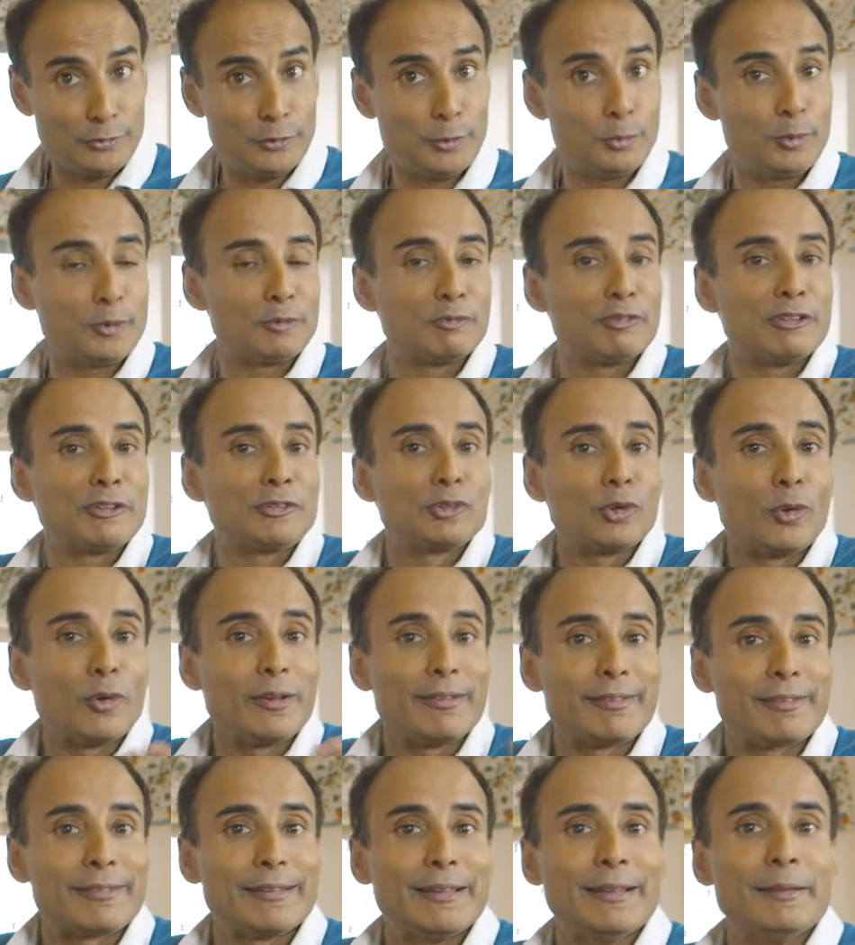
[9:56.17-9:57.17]
you would
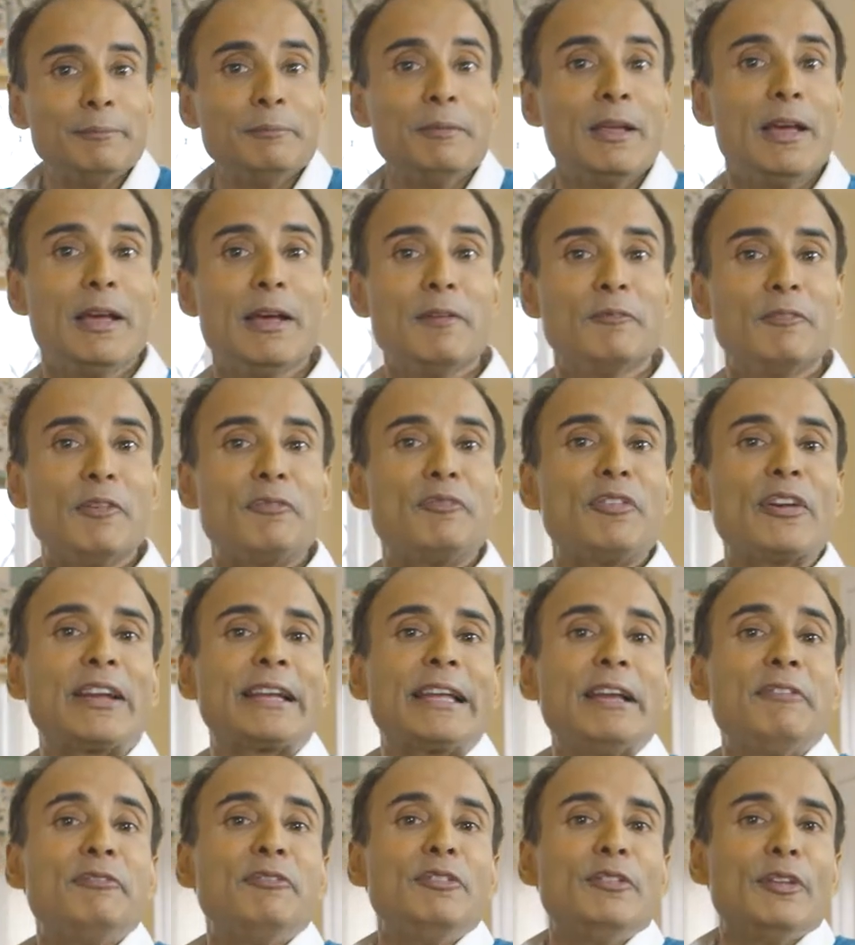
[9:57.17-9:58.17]
rejoice in the
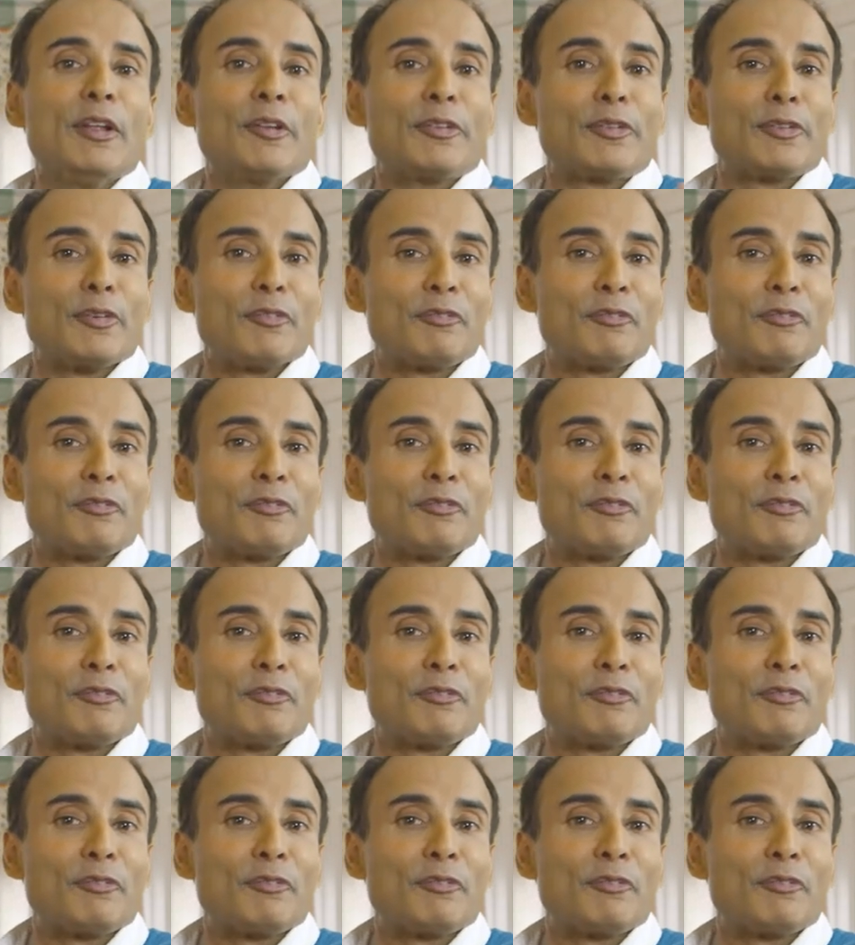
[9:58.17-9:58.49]
forgiveness